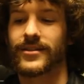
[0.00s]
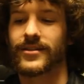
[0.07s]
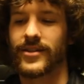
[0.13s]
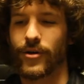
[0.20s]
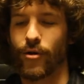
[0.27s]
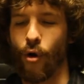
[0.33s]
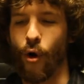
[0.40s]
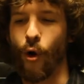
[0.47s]
that
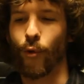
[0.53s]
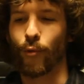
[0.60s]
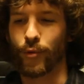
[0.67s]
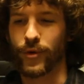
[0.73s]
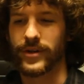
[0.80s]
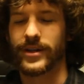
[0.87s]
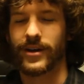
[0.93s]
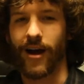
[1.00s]
they're all
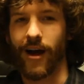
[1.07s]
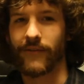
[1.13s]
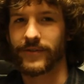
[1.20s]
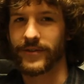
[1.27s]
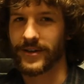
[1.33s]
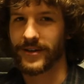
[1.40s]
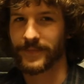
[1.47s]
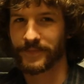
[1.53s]
really
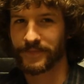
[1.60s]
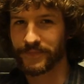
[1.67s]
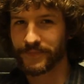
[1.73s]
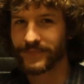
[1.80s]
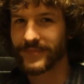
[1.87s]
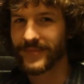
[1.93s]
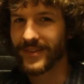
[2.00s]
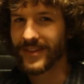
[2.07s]
confident,
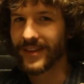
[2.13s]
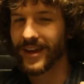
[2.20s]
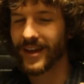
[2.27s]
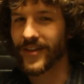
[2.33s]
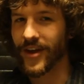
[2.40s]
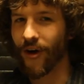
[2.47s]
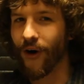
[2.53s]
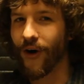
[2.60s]
and
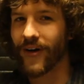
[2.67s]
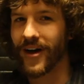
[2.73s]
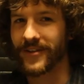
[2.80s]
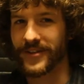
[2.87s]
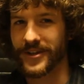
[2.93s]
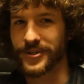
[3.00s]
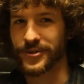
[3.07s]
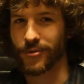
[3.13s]
they all have
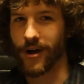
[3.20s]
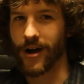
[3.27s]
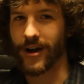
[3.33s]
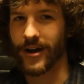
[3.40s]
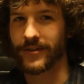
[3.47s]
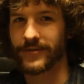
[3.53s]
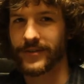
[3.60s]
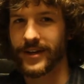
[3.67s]
that
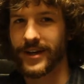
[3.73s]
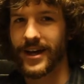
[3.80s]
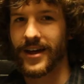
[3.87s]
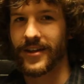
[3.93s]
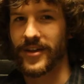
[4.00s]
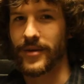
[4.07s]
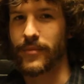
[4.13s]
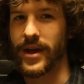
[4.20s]
drive
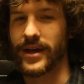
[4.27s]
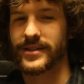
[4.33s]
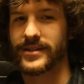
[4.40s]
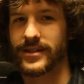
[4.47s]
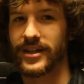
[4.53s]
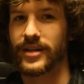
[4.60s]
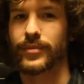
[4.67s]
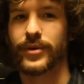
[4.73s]
that makes
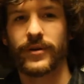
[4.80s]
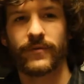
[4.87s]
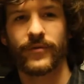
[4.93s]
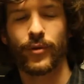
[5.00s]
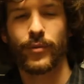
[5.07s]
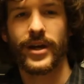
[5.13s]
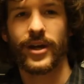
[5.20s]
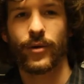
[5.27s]
independent
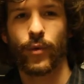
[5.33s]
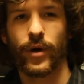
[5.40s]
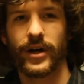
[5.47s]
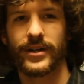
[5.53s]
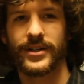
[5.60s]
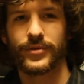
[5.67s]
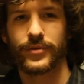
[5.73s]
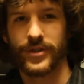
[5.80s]
filmmaking what it
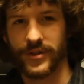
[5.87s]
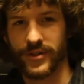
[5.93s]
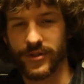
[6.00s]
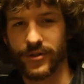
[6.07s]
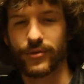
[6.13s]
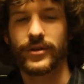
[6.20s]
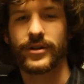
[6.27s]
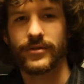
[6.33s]
is, which is
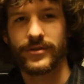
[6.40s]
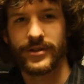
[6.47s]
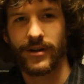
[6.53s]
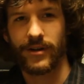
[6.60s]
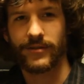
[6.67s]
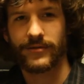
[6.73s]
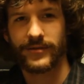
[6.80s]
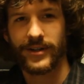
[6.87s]
do it
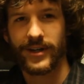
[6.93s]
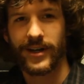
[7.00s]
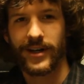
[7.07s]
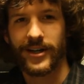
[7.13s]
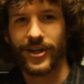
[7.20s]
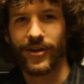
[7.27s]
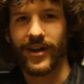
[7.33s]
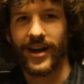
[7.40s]
yourself.
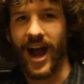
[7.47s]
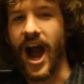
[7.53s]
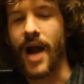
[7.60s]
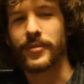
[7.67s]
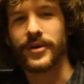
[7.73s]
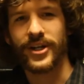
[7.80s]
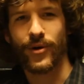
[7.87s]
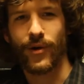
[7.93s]
You know, like I'm
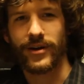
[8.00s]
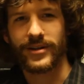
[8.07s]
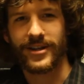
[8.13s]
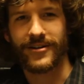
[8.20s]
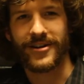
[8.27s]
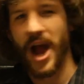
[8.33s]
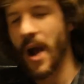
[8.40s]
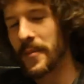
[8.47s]
going to go out there
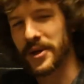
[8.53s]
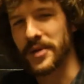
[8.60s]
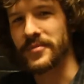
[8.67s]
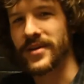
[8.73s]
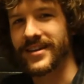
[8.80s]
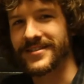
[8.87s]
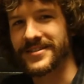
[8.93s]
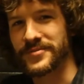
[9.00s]
and I'm going to
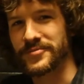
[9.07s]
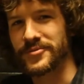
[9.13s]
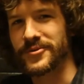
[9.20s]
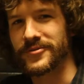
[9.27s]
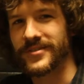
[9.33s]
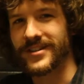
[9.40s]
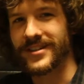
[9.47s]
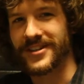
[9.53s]
make this
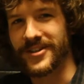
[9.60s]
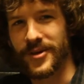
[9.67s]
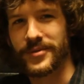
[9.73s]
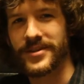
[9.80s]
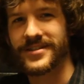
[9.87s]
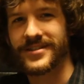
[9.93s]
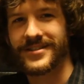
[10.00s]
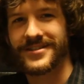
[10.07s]
movie, and
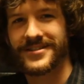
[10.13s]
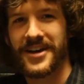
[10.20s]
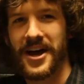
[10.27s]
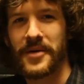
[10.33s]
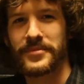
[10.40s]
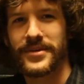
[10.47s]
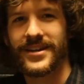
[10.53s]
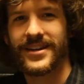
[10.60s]
nobody's going to stop
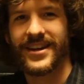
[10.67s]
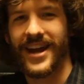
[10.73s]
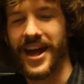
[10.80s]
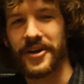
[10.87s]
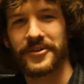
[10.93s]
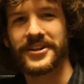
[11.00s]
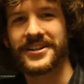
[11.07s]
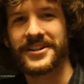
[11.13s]
me, and I
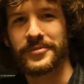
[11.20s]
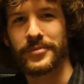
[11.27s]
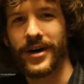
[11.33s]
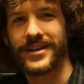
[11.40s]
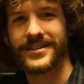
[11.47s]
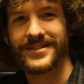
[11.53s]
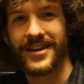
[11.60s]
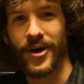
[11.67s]
don't need
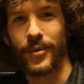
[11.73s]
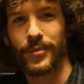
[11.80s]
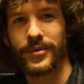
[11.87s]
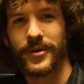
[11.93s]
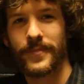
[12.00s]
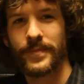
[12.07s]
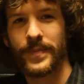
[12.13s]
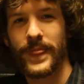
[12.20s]
anybody's help.
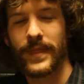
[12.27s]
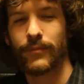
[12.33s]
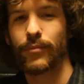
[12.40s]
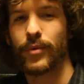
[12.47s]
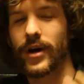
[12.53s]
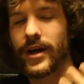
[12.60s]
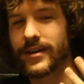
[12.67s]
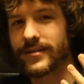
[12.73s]

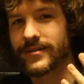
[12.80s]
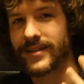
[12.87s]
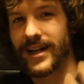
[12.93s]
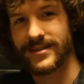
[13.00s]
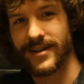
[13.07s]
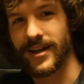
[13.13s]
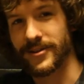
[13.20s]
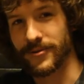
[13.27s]
But that's
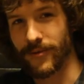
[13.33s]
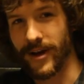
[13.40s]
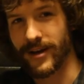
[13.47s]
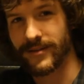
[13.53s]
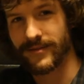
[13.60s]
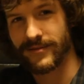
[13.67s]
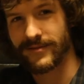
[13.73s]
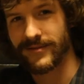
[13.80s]
not the right
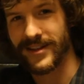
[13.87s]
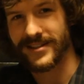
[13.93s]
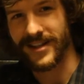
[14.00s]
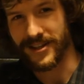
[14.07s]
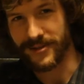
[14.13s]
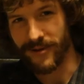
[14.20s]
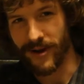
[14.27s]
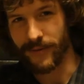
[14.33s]
that's not
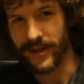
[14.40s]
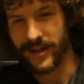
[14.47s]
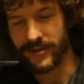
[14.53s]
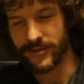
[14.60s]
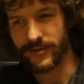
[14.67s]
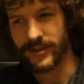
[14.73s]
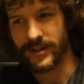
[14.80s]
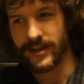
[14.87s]
the right way to
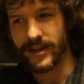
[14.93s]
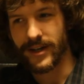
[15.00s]
do it.